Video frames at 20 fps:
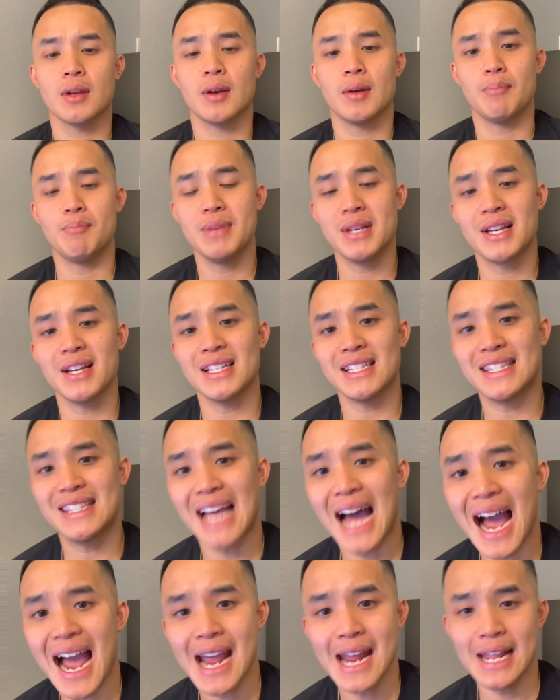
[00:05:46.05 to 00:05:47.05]
Because
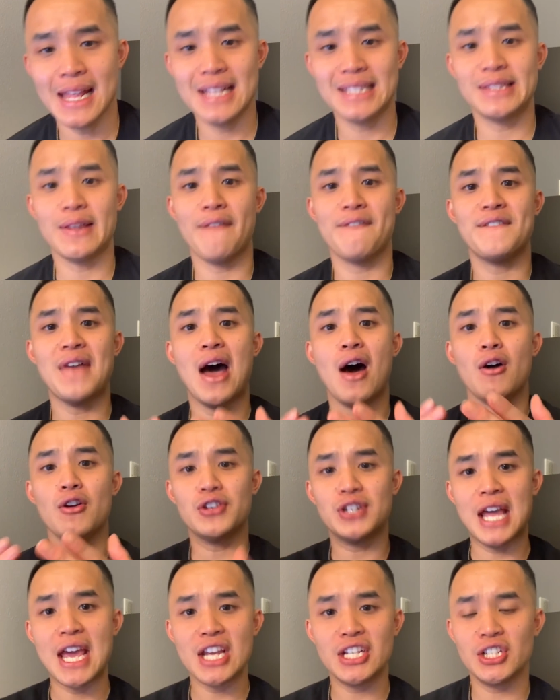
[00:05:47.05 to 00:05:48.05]
diet is the
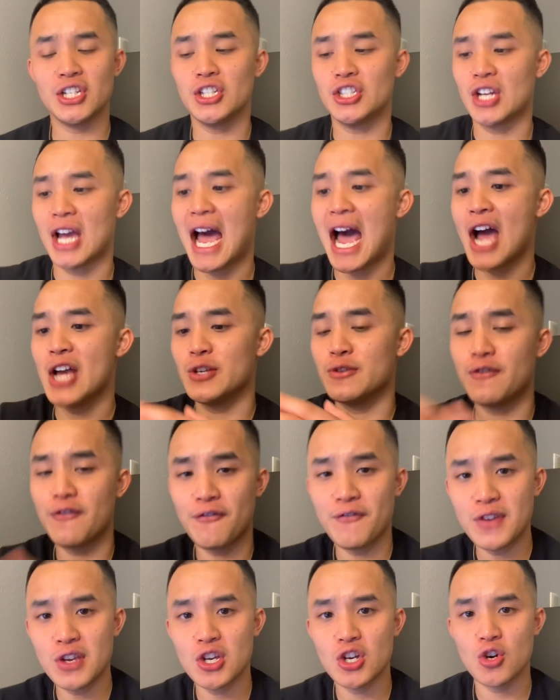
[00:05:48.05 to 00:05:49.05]
foundation to how you
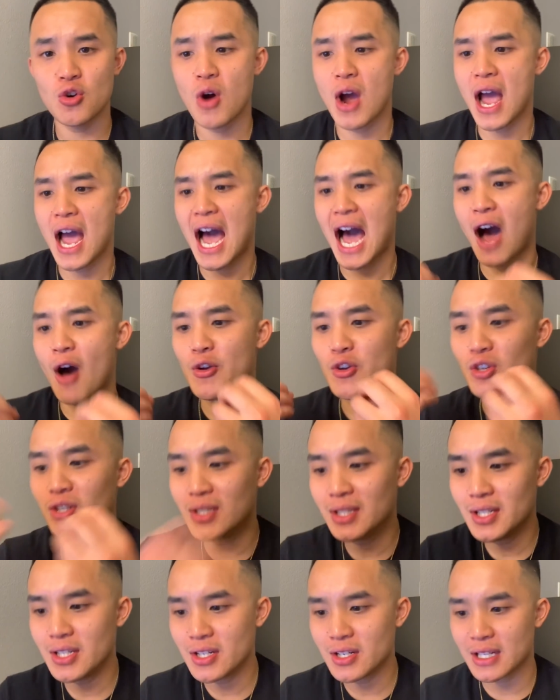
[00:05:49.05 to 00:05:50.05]
feel, how you
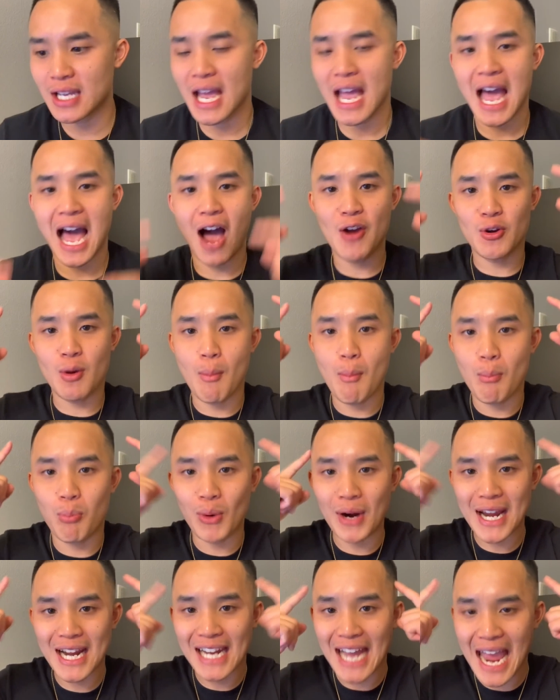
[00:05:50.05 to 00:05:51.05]
look, how your
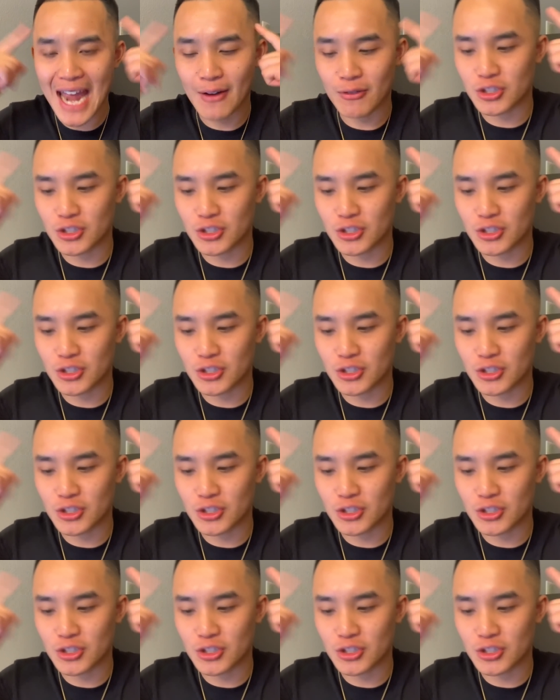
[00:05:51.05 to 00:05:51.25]
brain handles